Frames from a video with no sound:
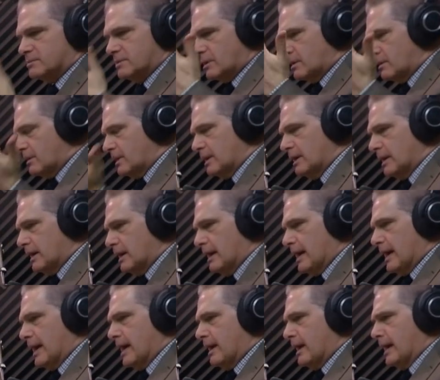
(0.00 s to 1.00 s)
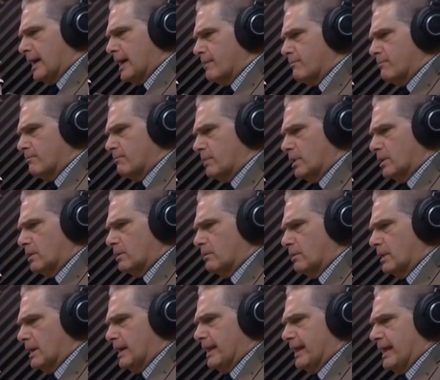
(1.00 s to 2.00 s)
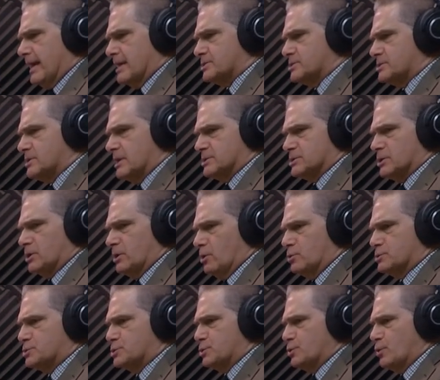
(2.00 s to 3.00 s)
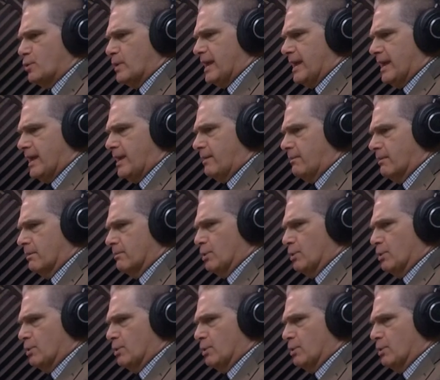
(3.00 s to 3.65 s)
You know, I, I I'm you know I guess as close to a